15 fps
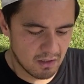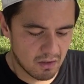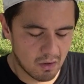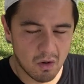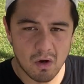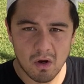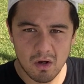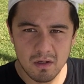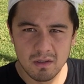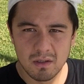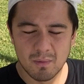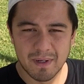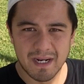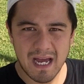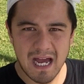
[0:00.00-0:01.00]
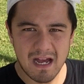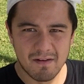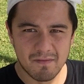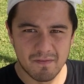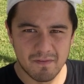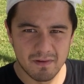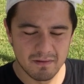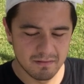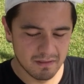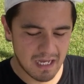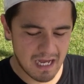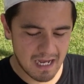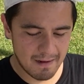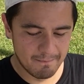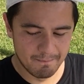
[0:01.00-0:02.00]
or when I have
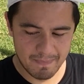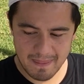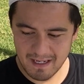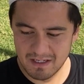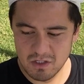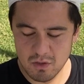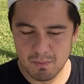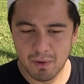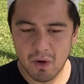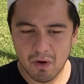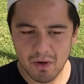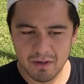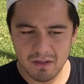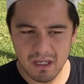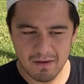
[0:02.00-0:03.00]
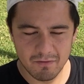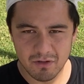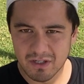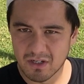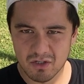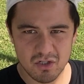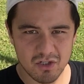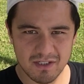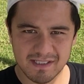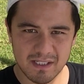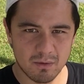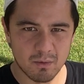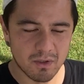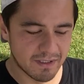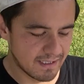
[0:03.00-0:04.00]
a new board, I've already got shoes that
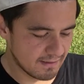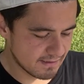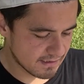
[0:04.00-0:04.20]
are worn in.